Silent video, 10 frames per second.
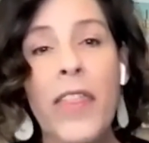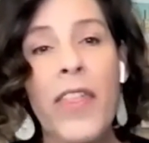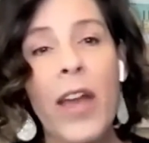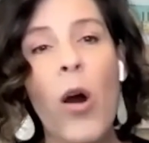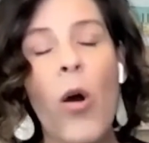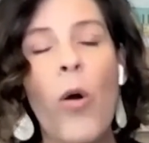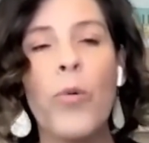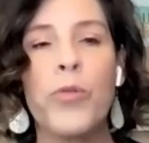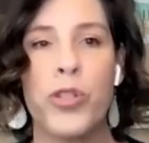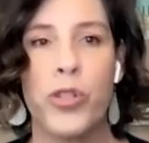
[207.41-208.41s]
They
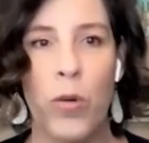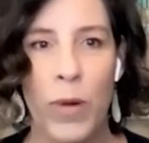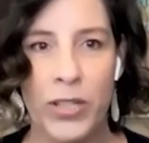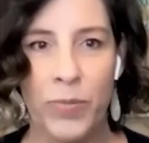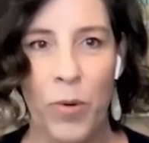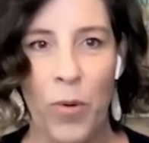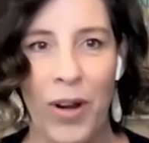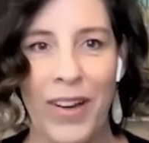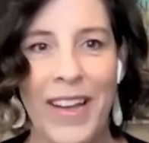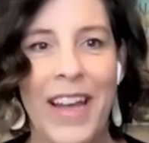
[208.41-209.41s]
hold so much
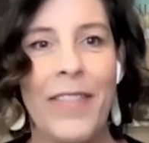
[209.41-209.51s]
more.